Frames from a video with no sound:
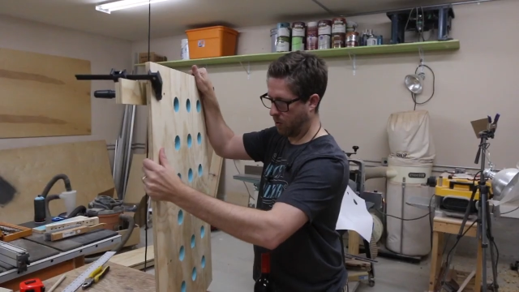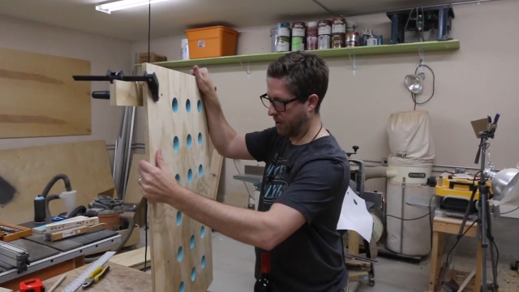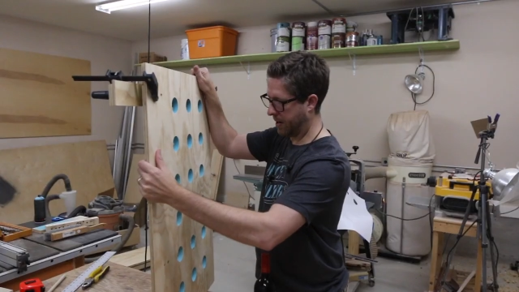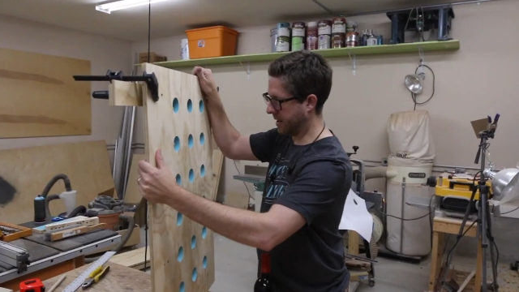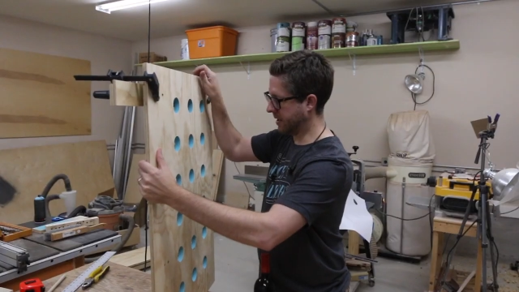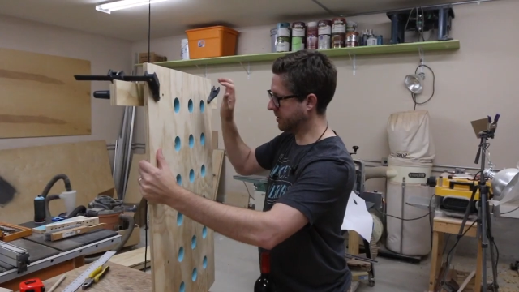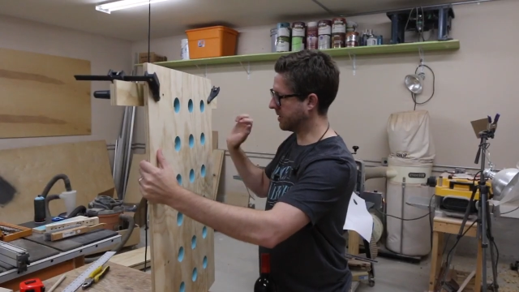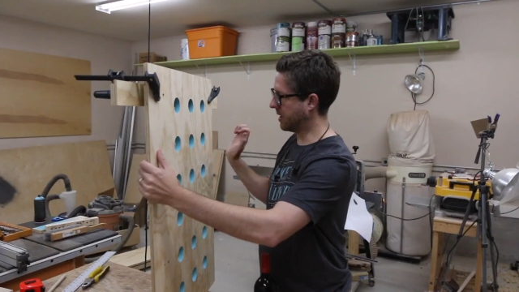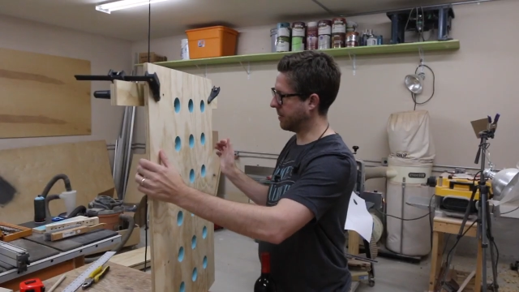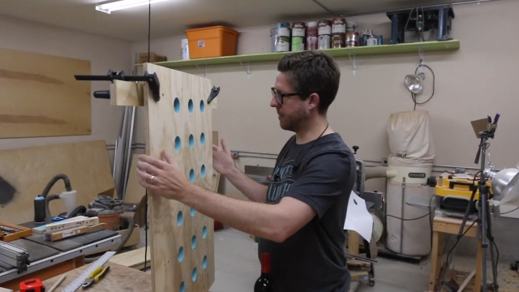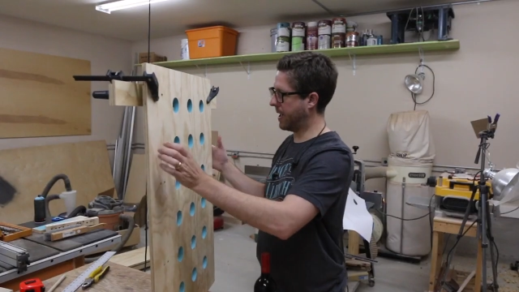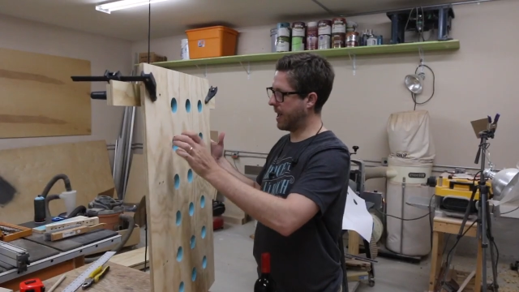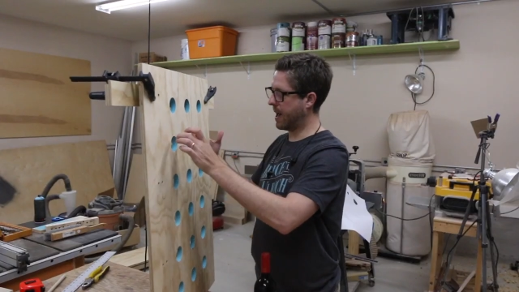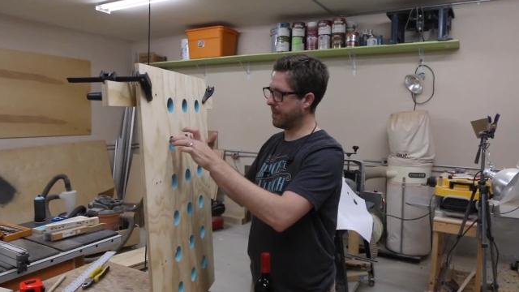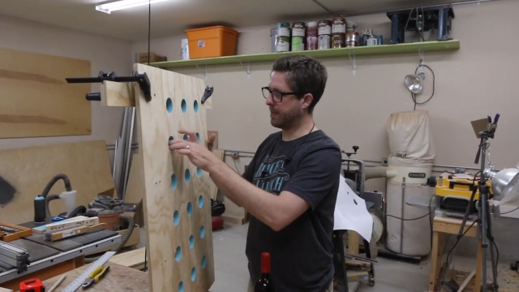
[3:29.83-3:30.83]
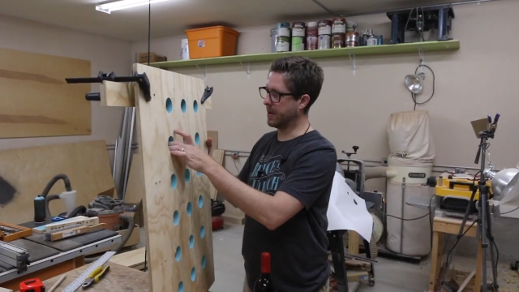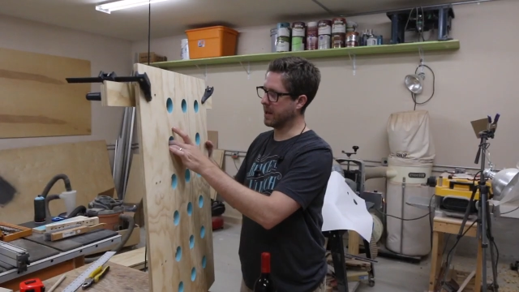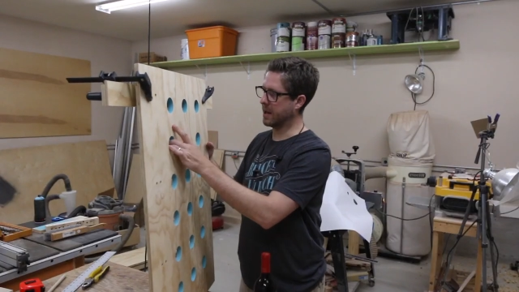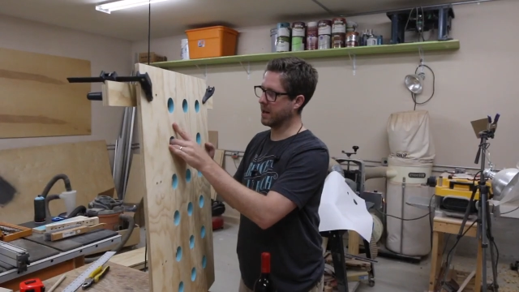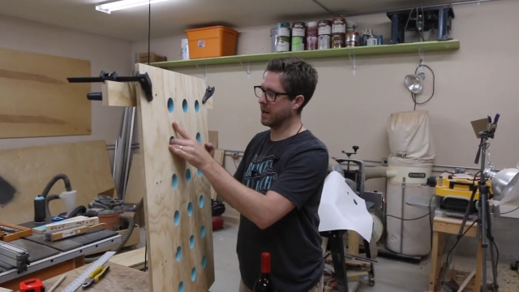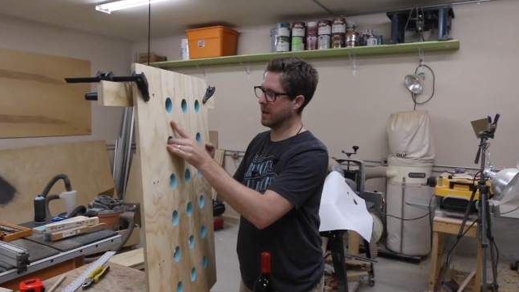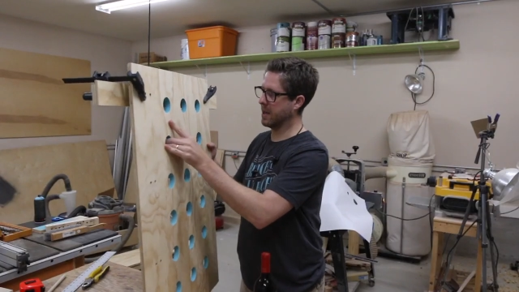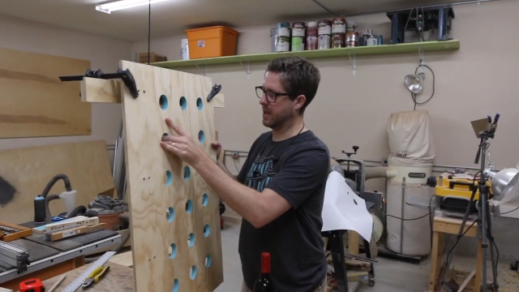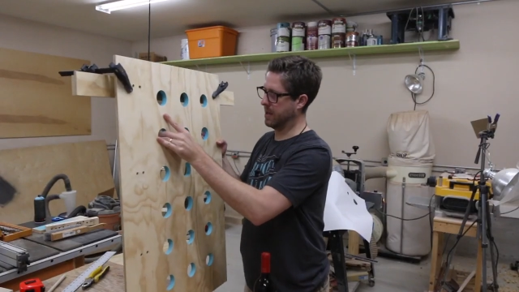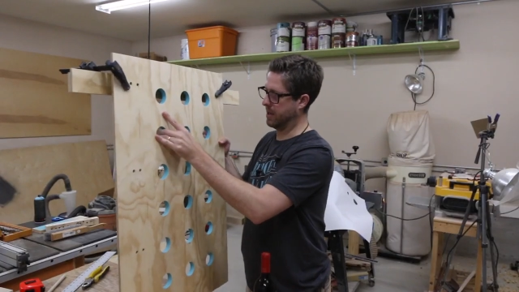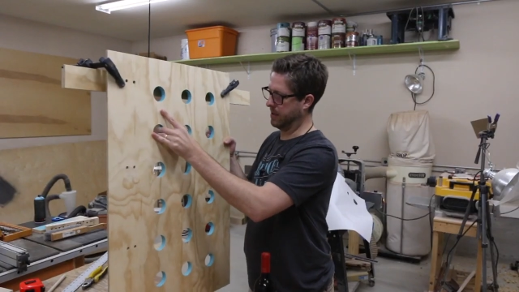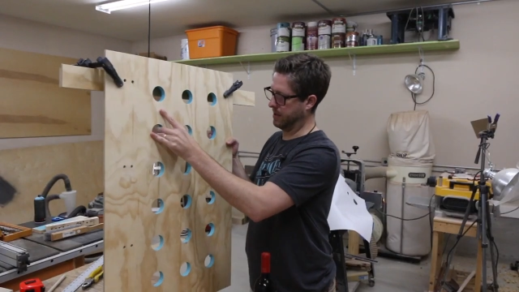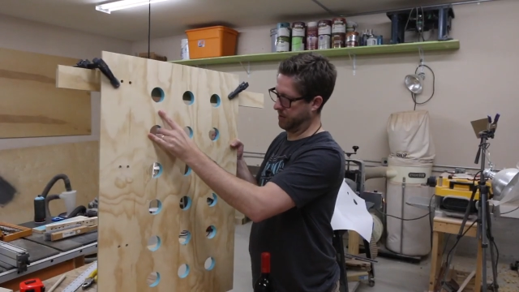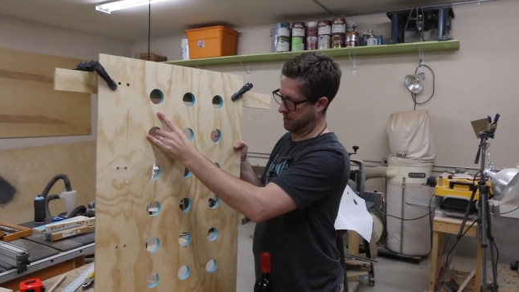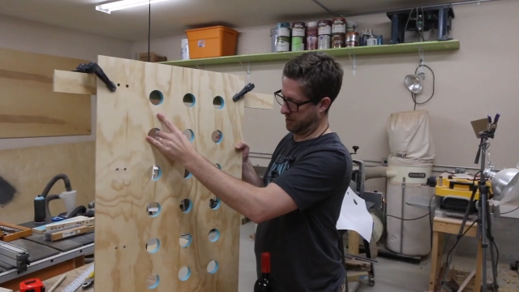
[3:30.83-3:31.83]
what ends up happening
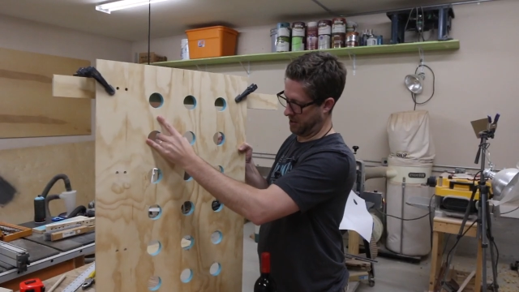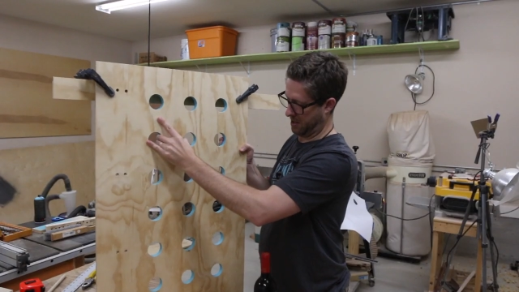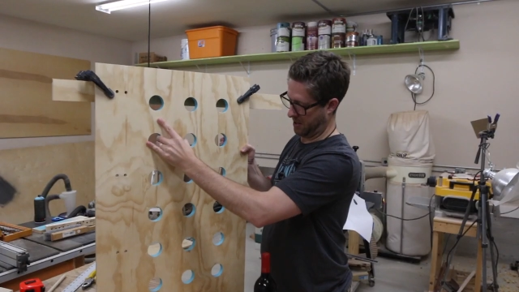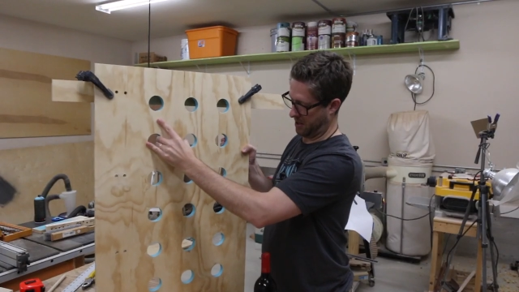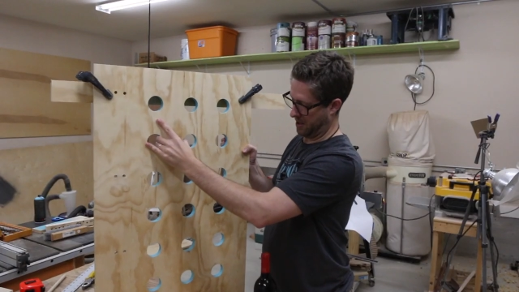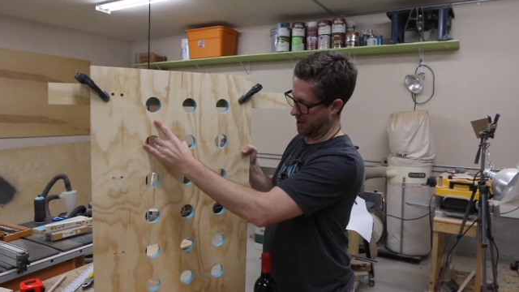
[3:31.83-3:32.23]
is